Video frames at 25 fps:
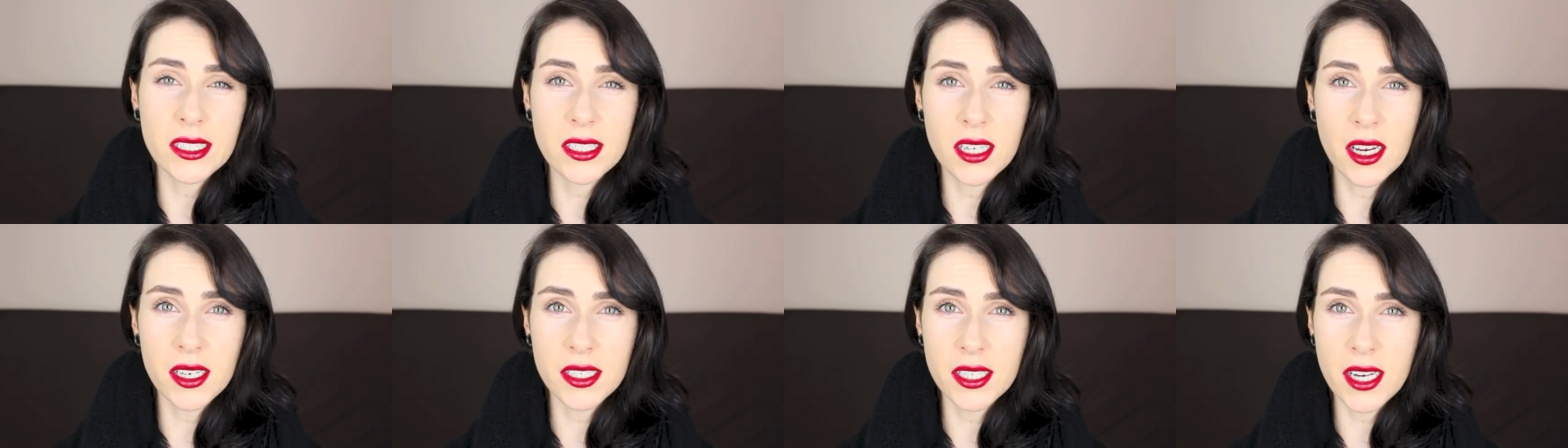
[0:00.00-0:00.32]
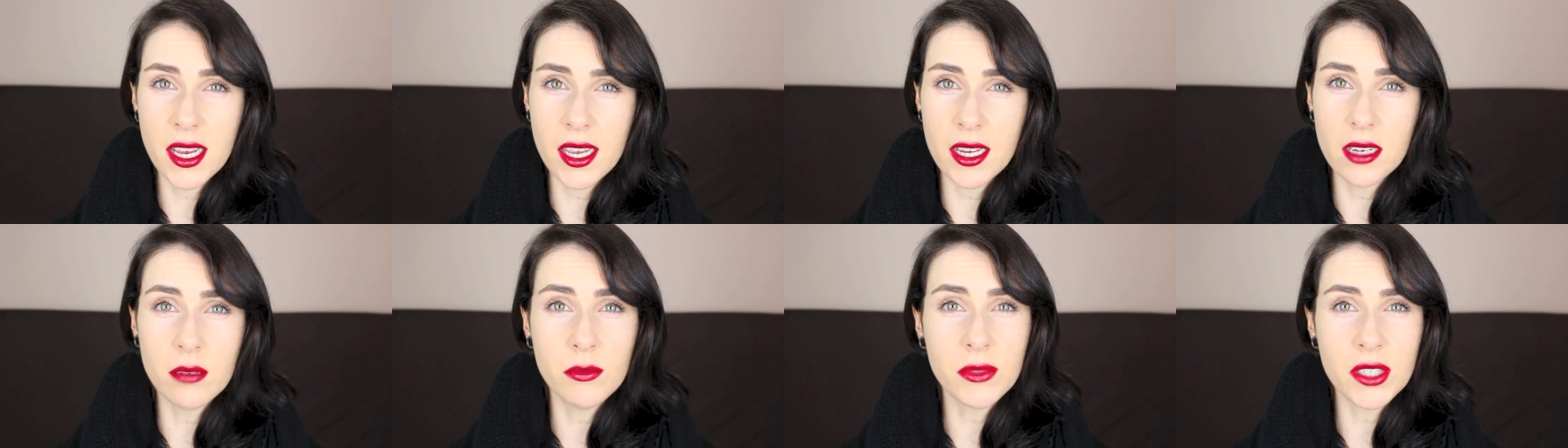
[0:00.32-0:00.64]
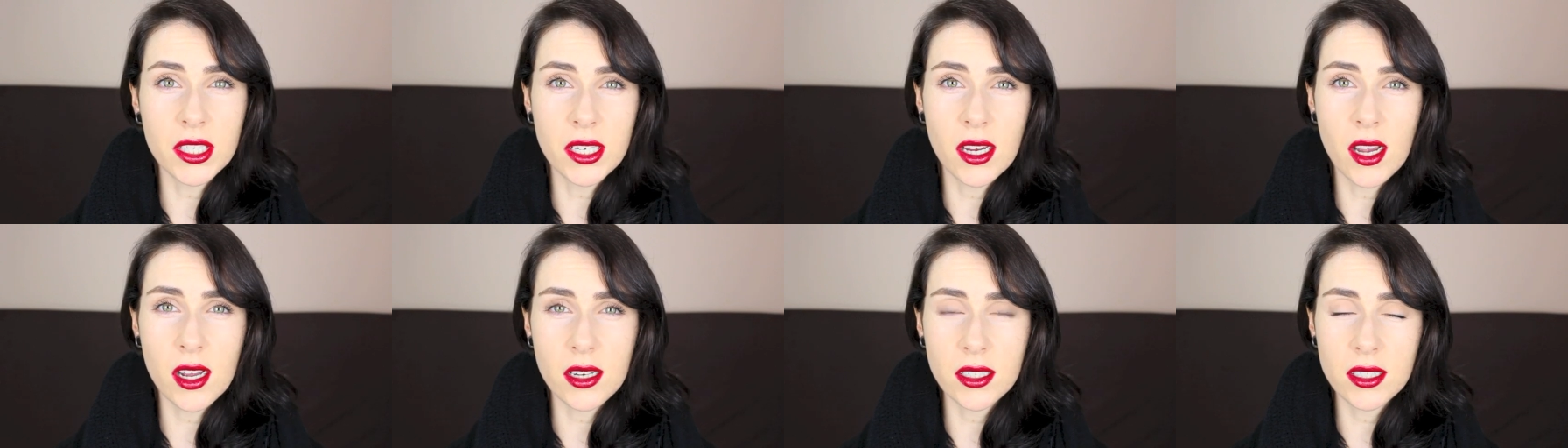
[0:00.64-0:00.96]

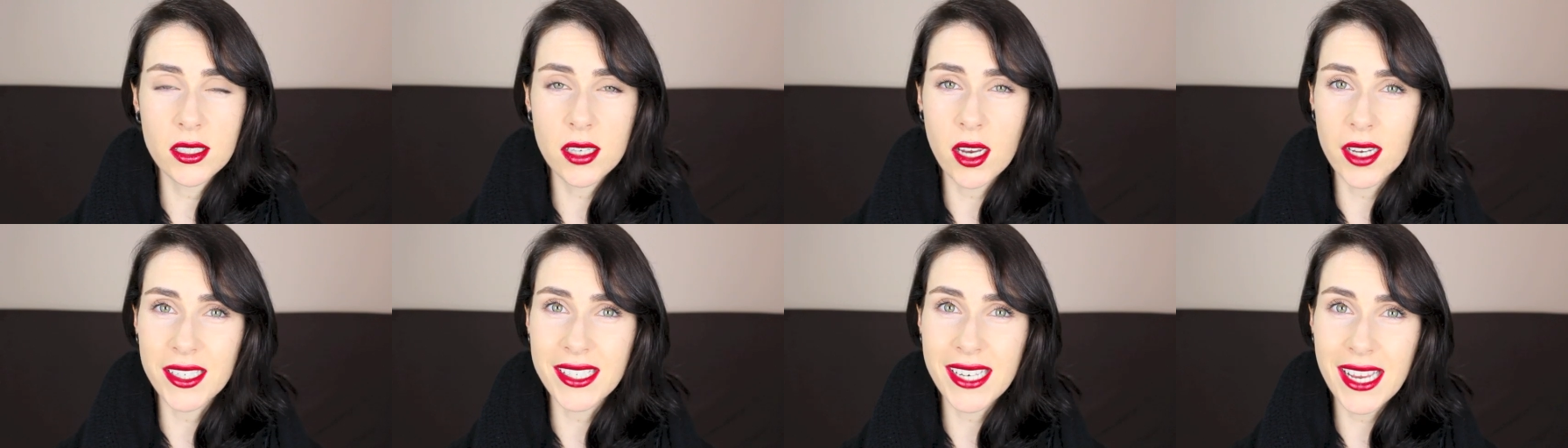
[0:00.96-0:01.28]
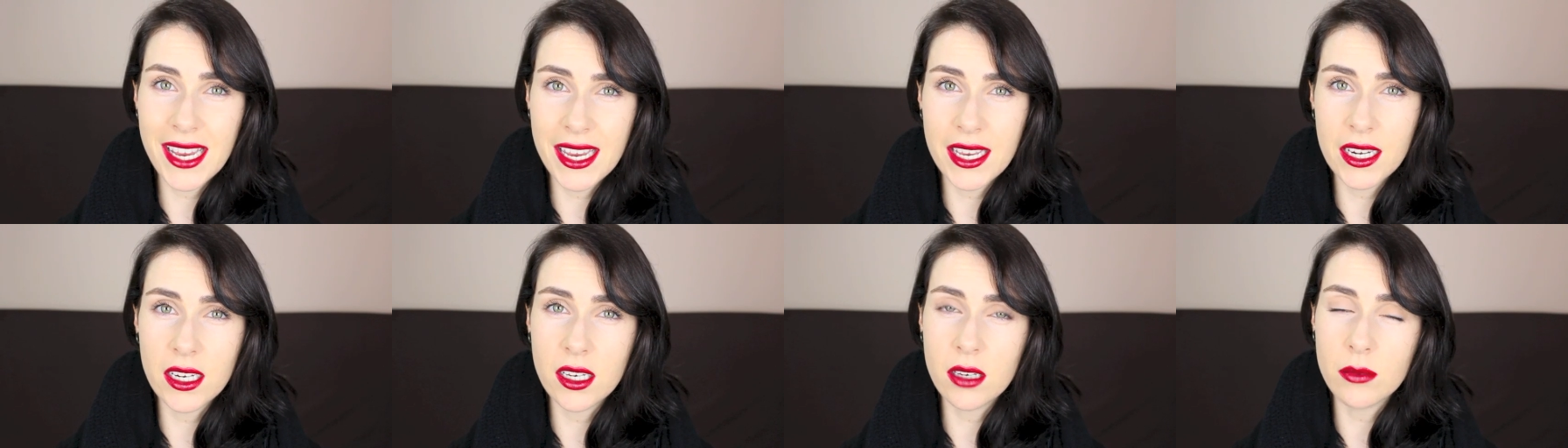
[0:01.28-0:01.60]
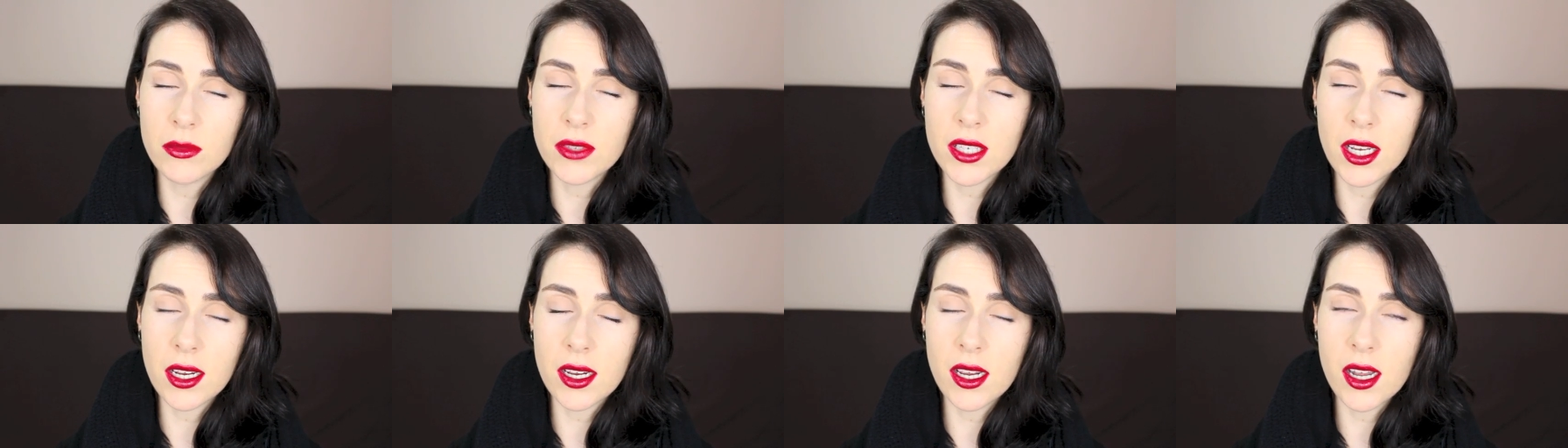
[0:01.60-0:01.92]

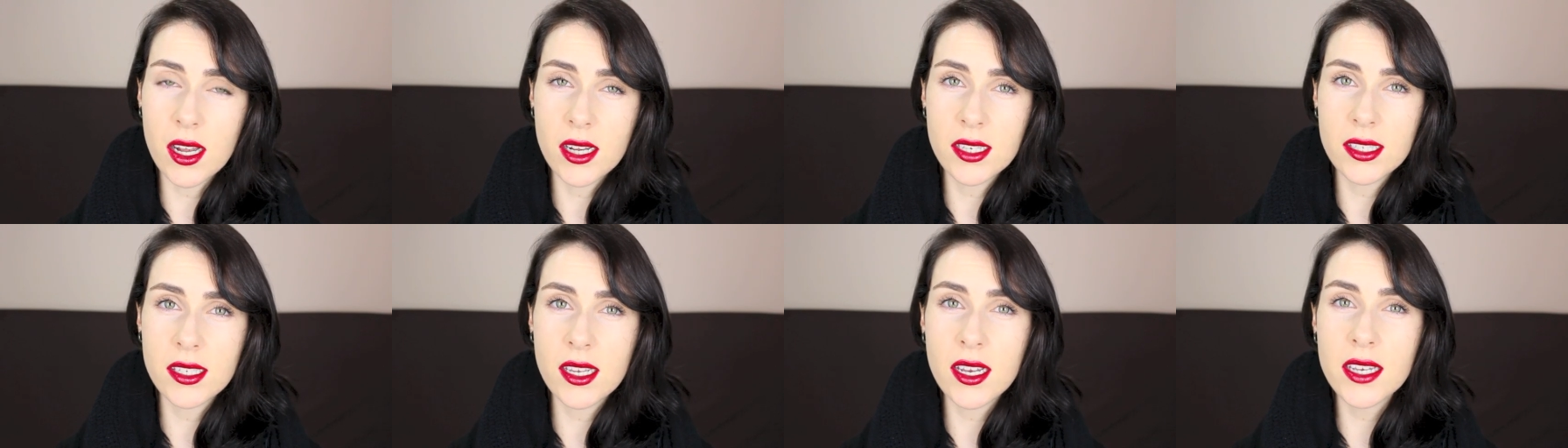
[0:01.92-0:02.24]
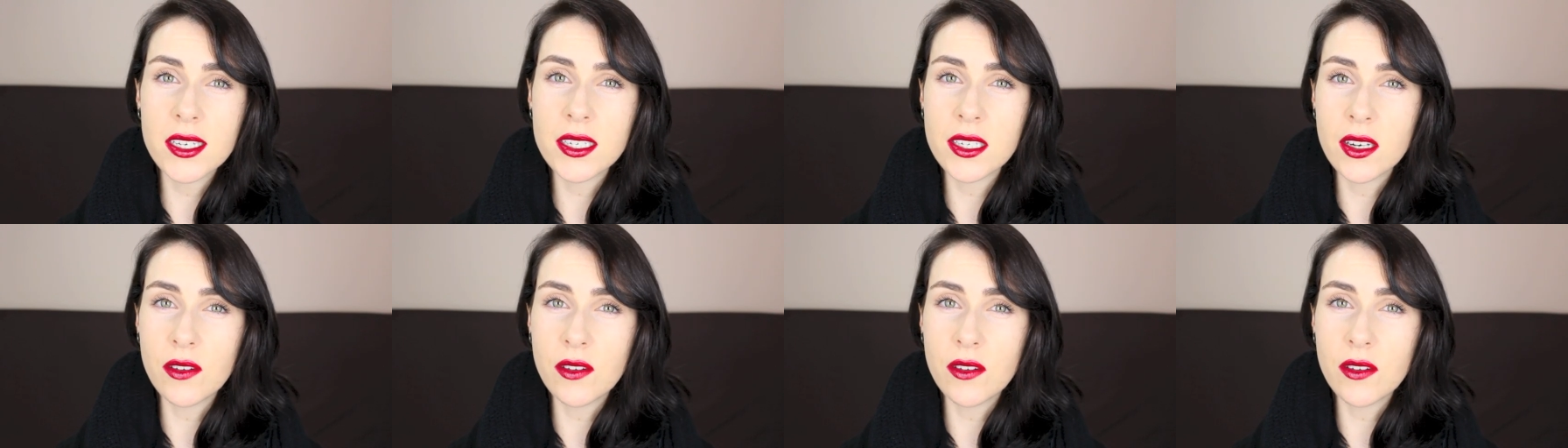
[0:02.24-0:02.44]
titanium dioxide